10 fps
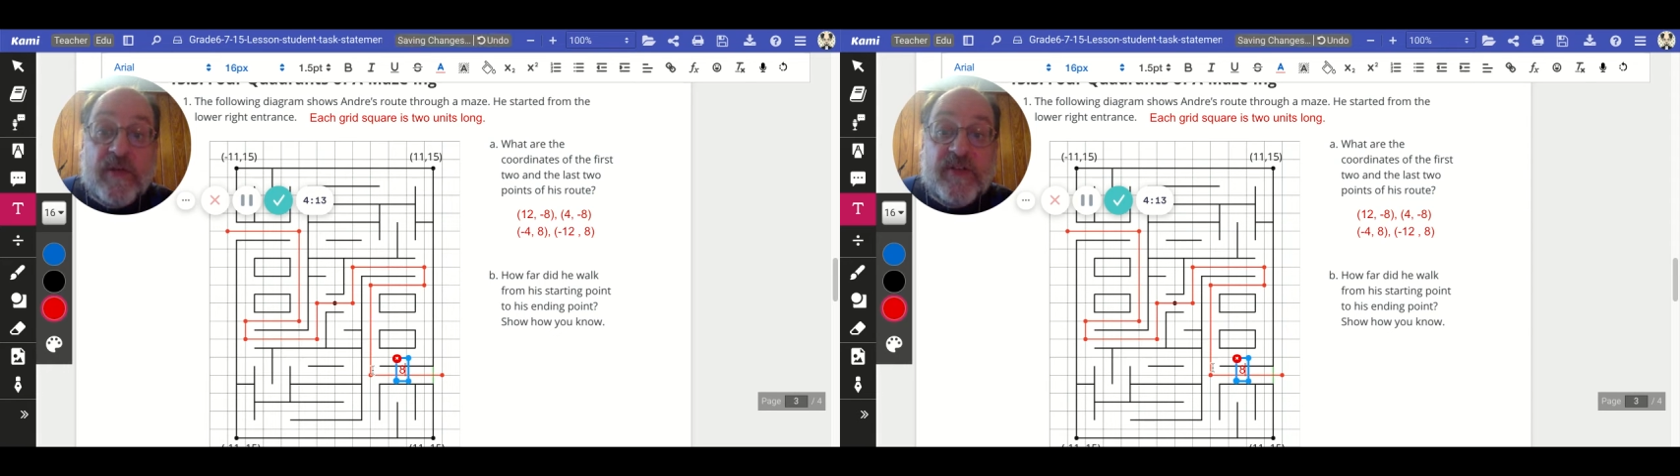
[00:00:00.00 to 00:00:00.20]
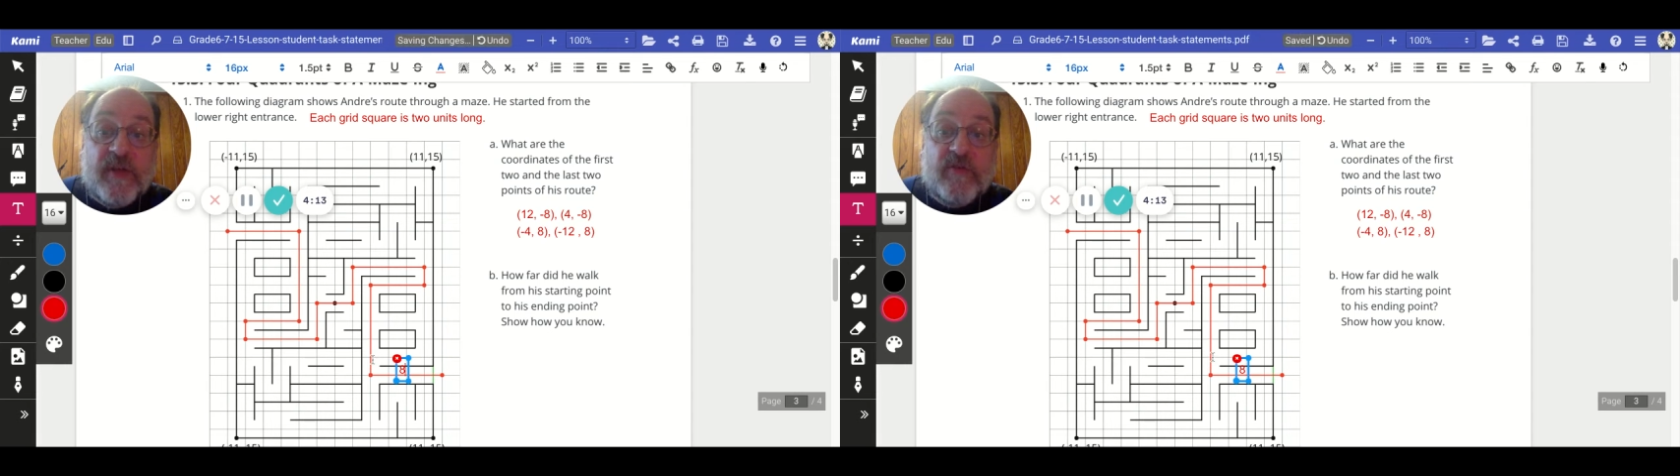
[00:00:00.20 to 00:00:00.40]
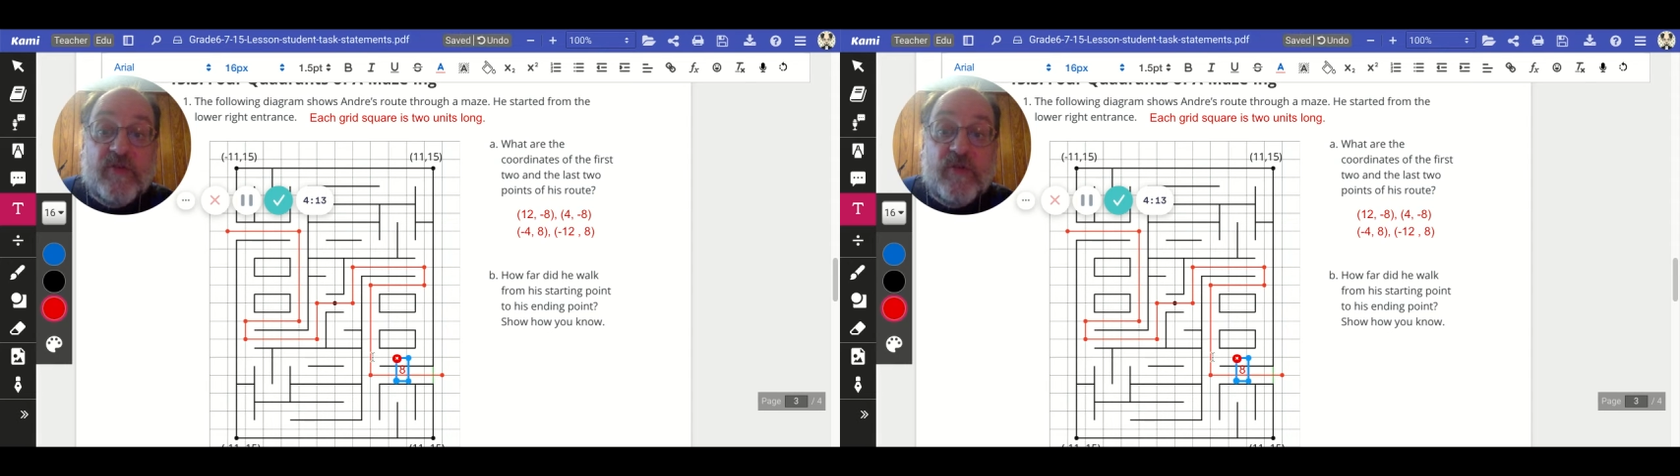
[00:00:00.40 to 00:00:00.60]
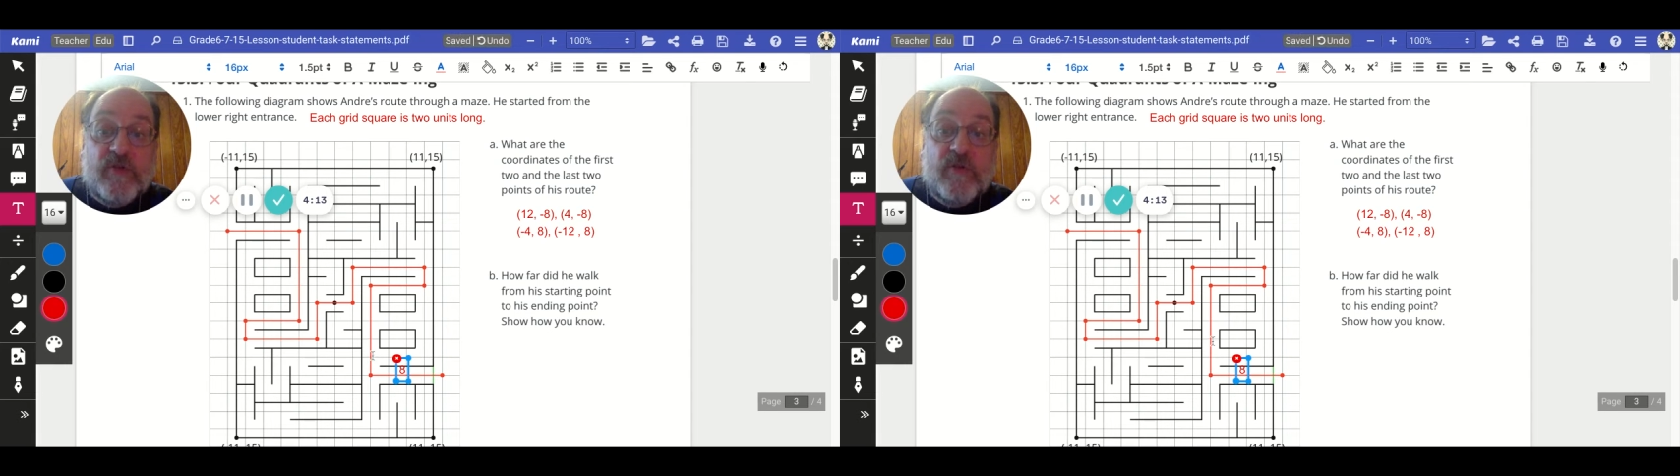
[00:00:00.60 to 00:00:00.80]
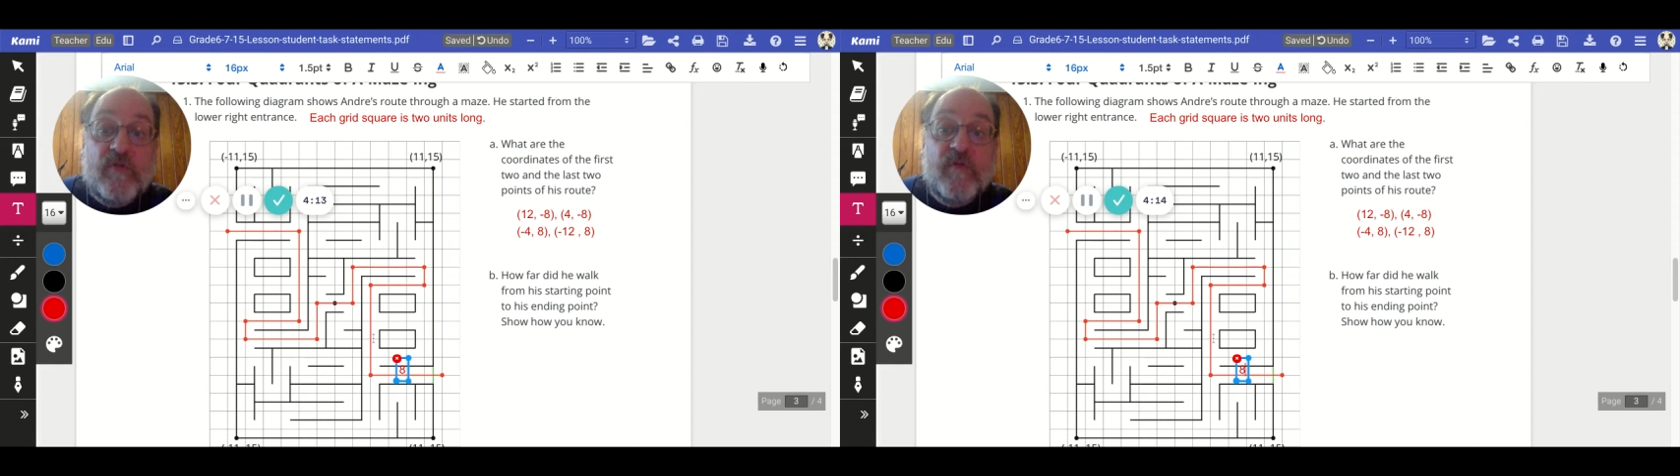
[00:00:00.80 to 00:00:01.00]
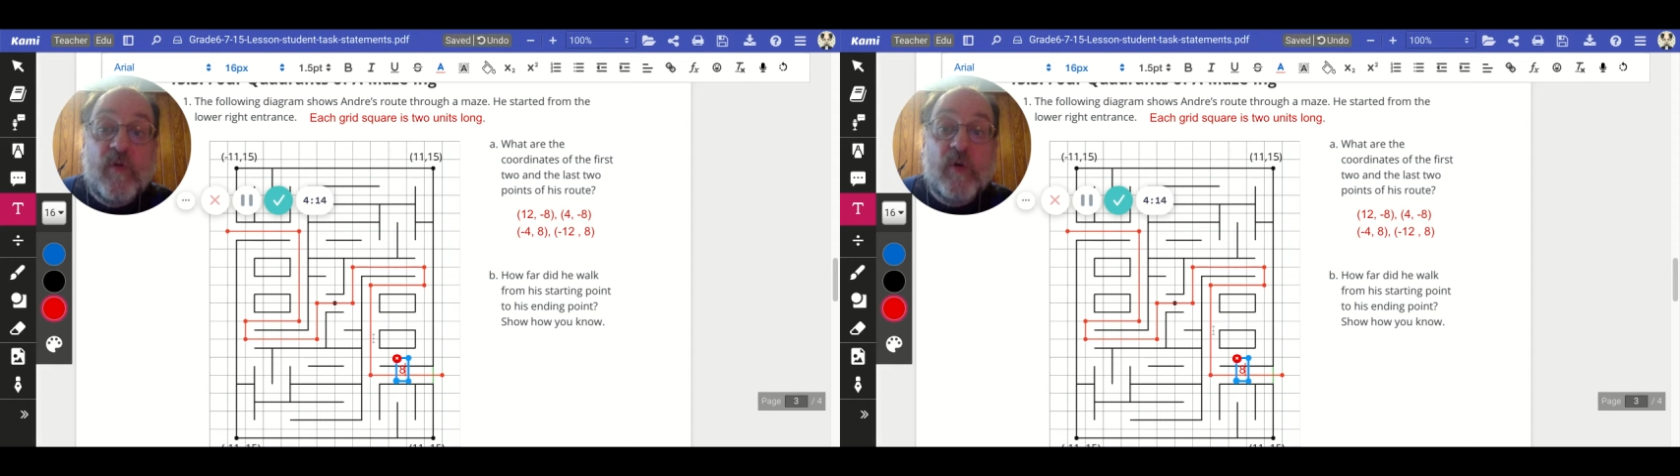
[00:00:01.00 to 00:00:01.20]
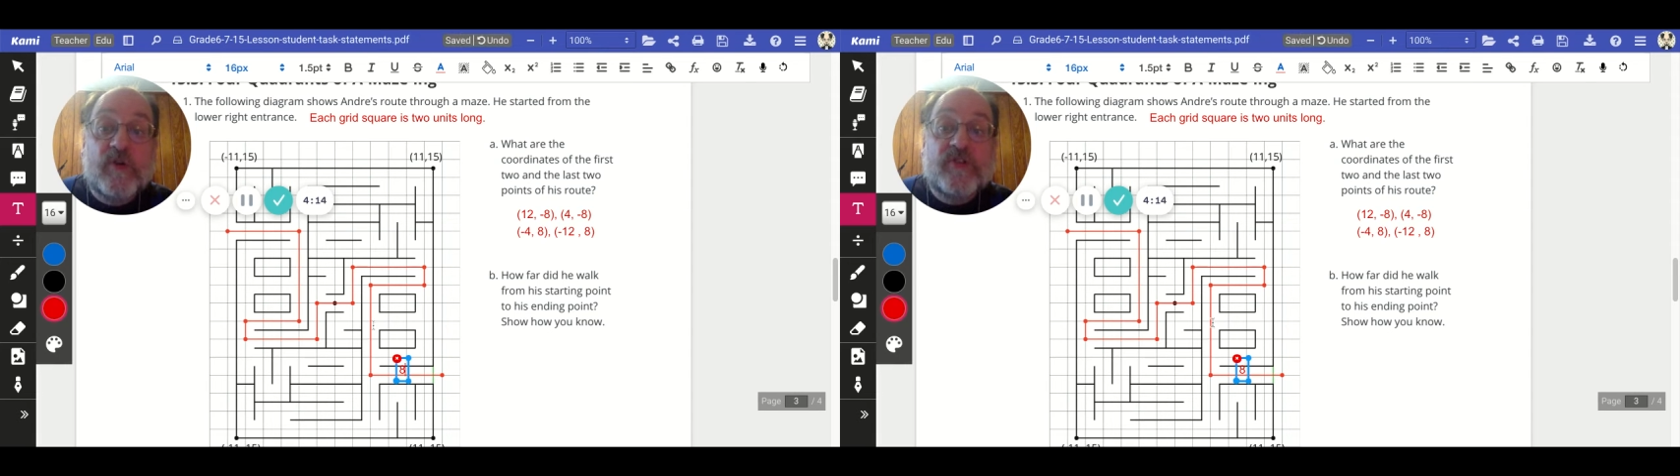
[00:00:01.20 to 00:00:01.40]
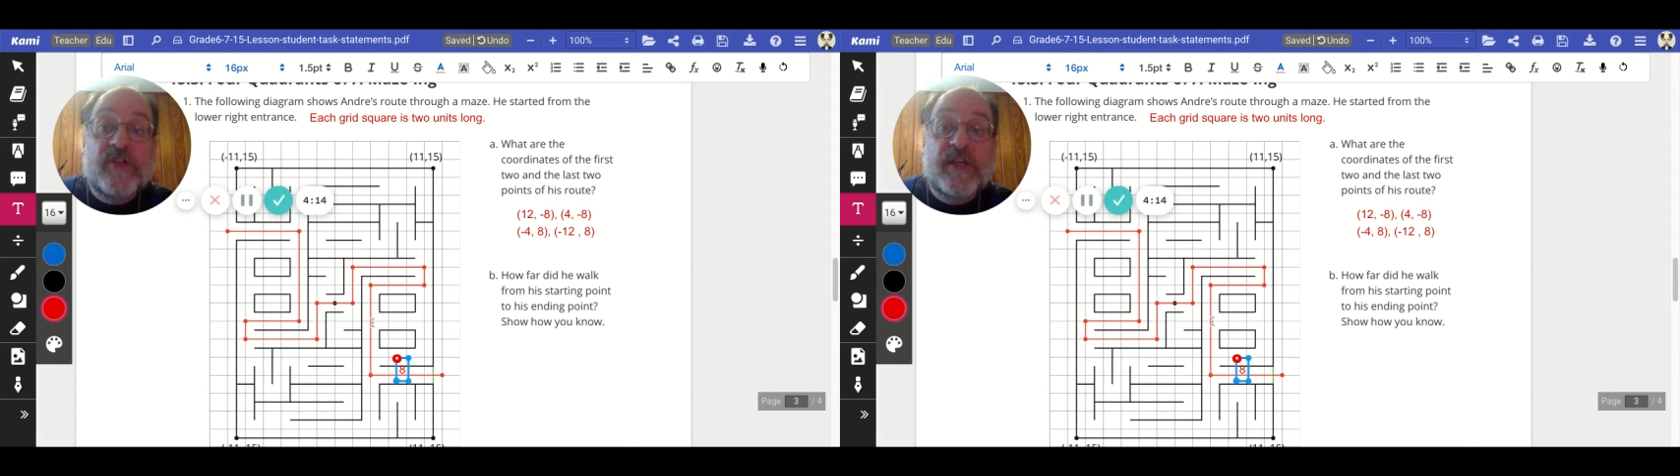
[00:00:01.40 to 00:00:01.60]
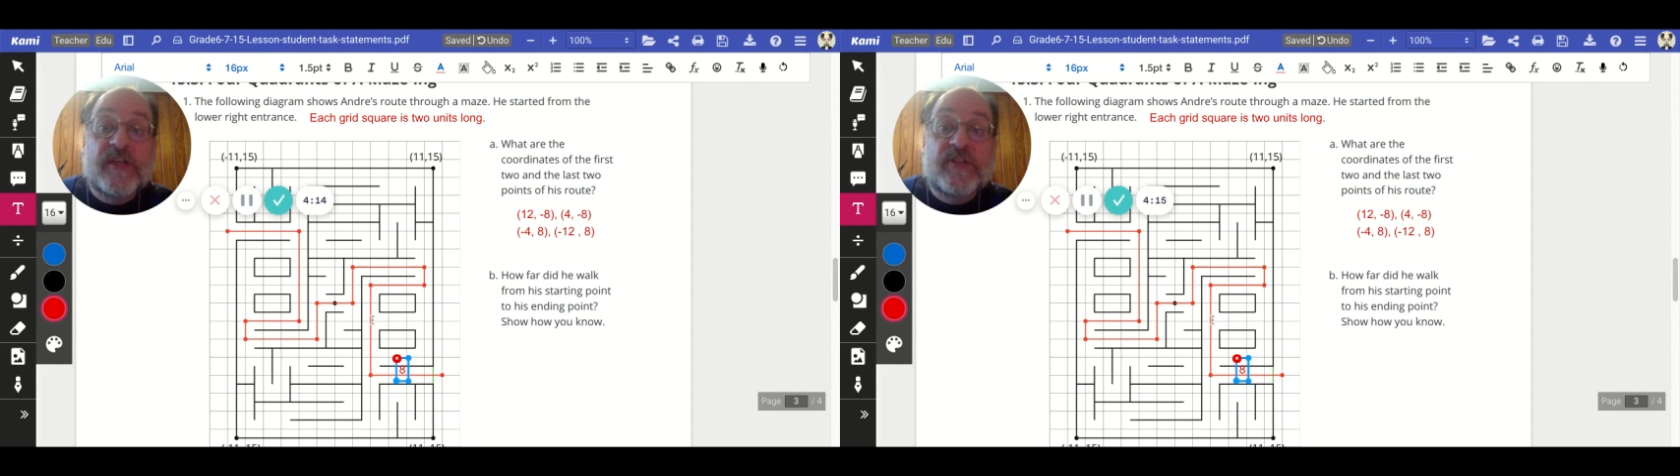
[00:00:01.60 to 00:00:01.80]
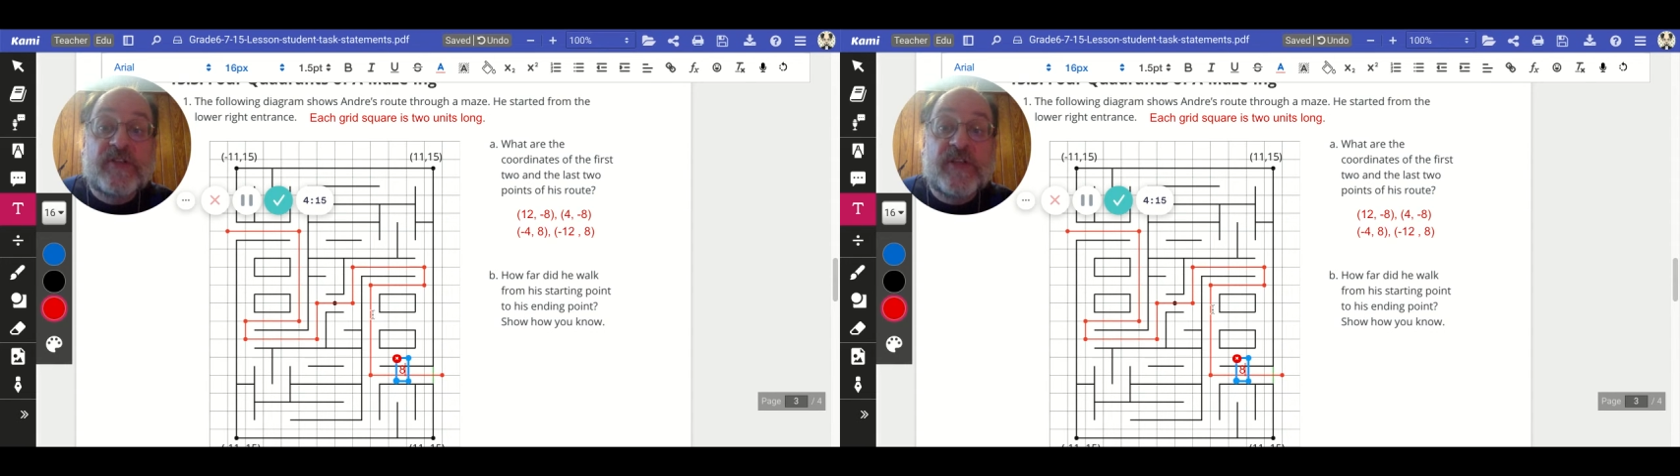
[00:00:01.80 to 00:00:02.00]
Is that 2, 4,
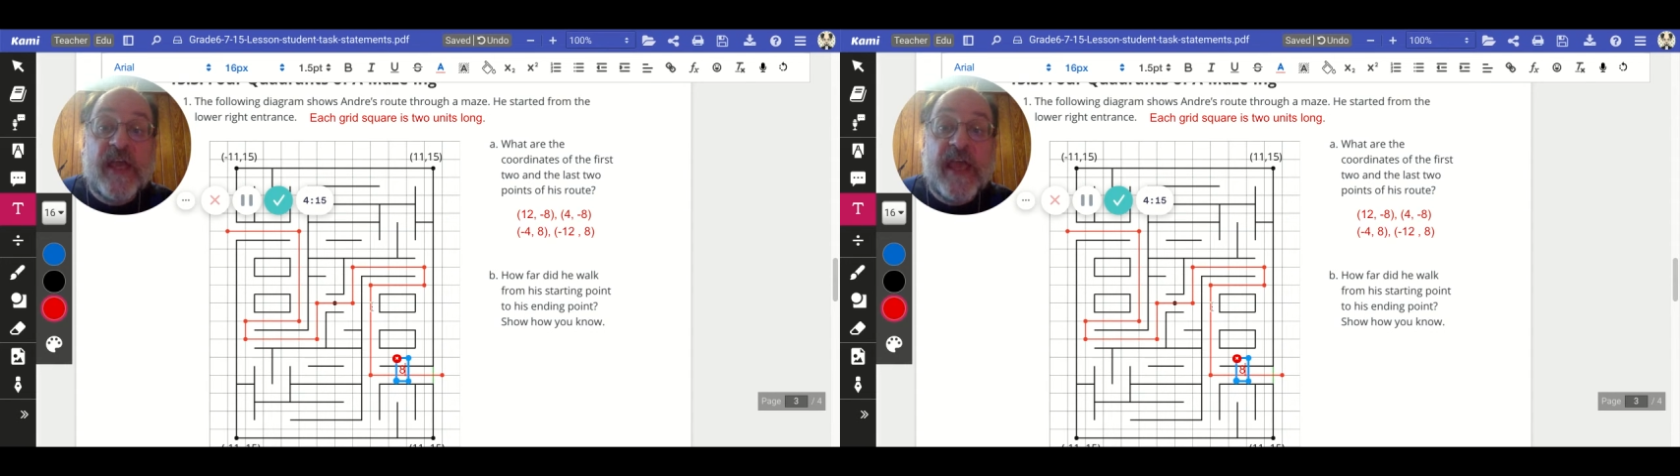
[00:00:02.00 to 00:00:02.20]
6,